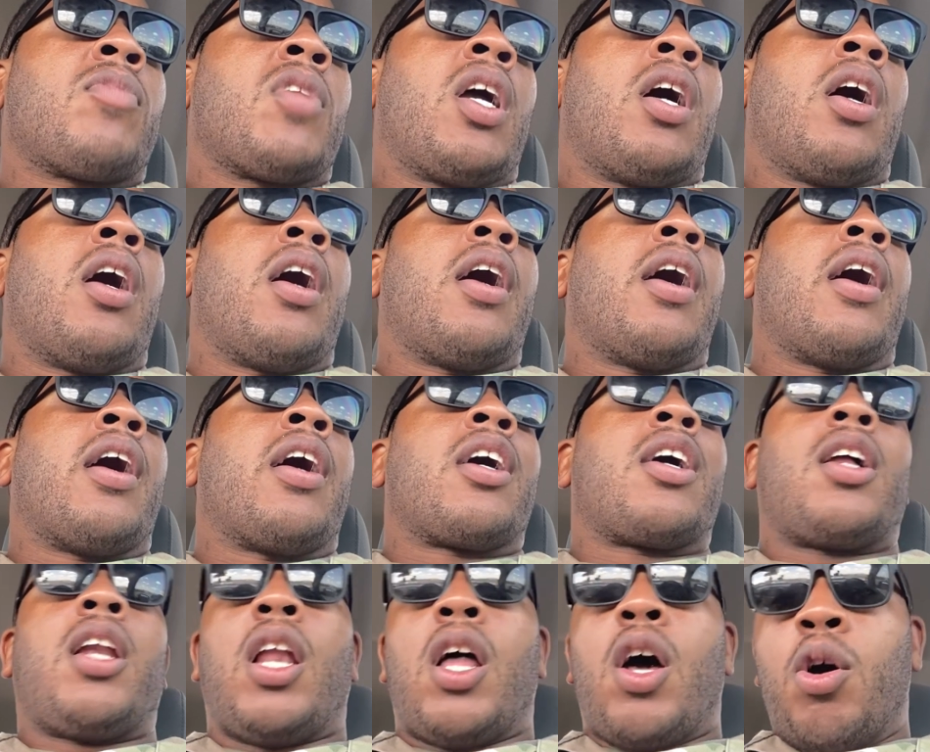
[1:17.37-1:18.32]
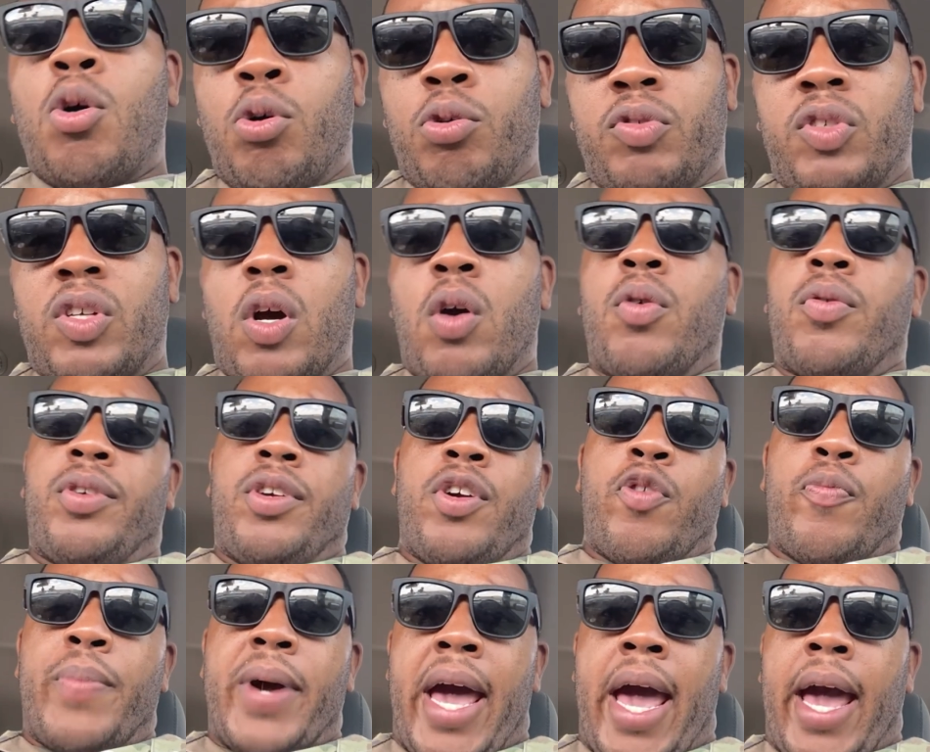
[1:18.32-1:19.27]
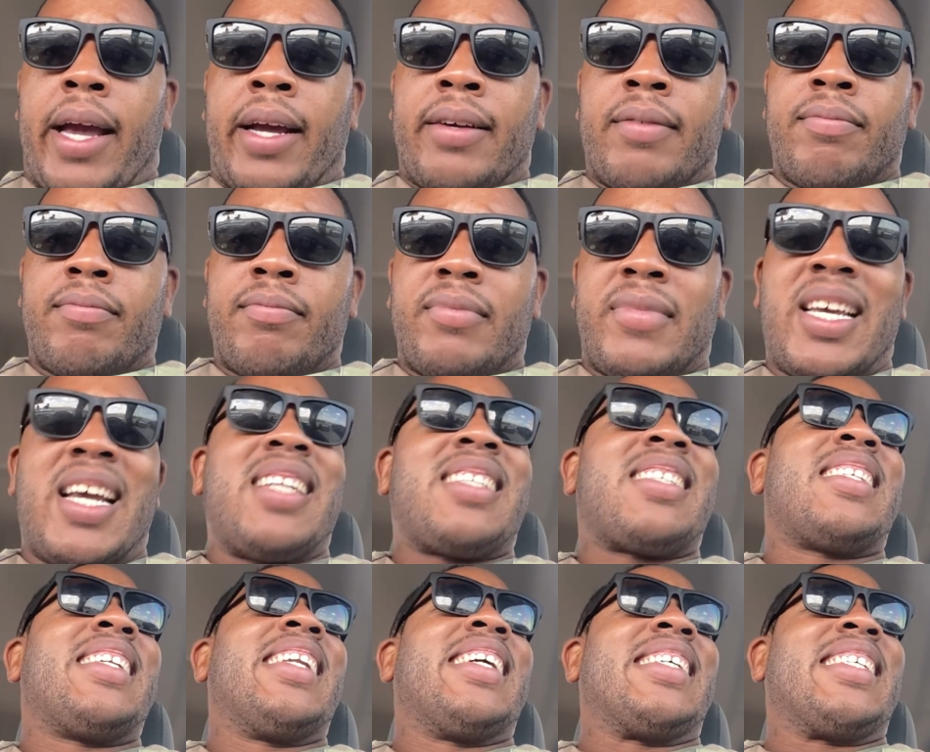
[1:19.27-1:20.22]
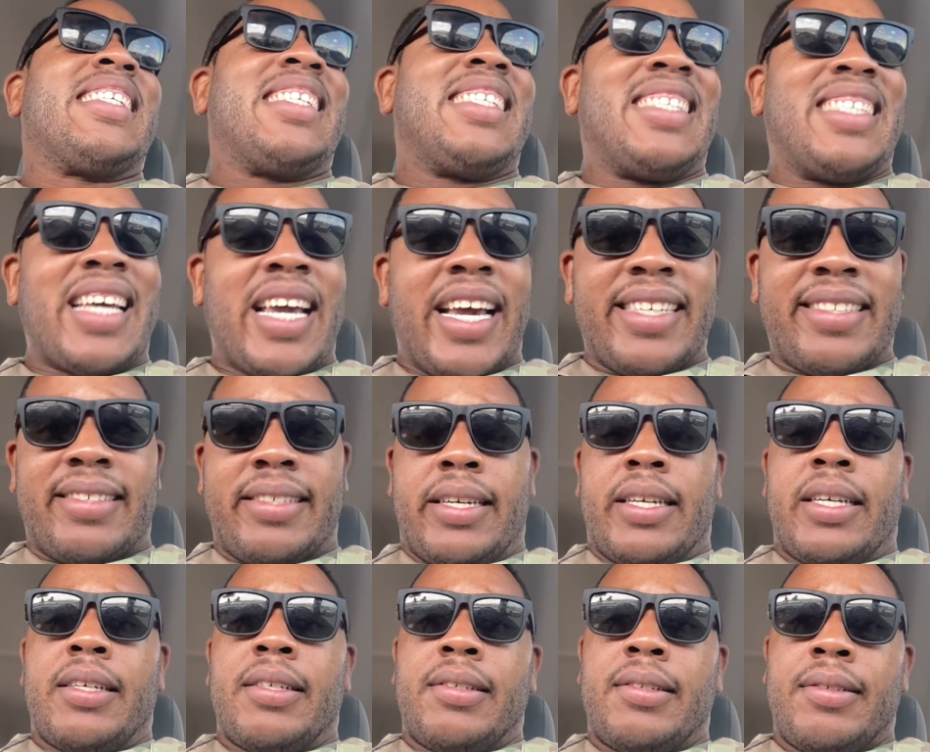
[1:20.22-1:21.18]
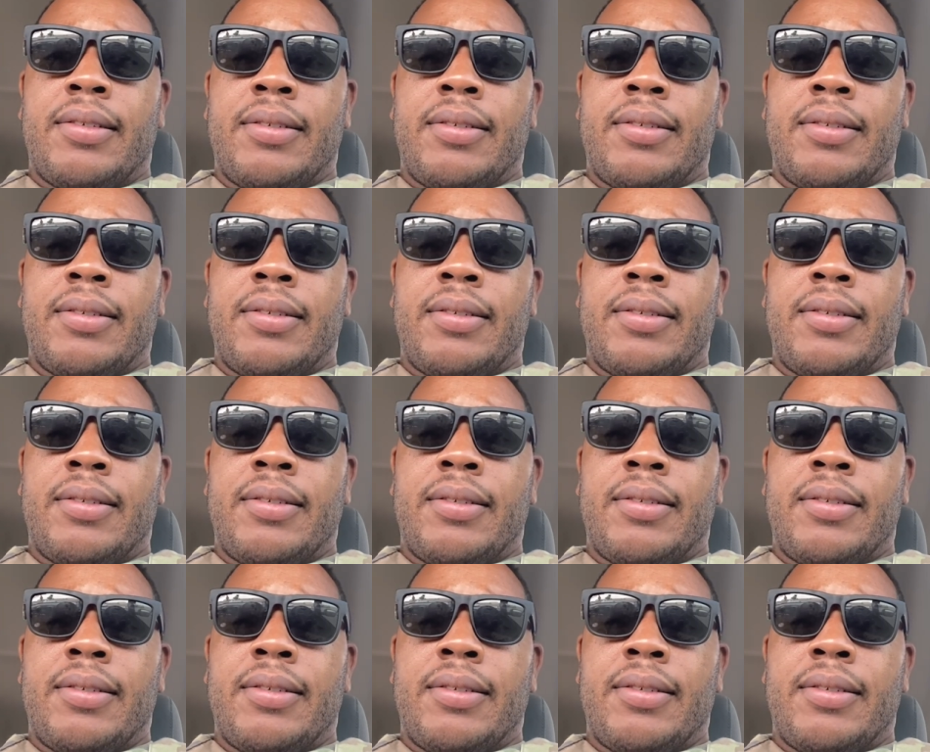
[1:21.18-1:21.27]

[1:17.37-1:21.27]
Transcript: uh, clothes on your back? That's necessities.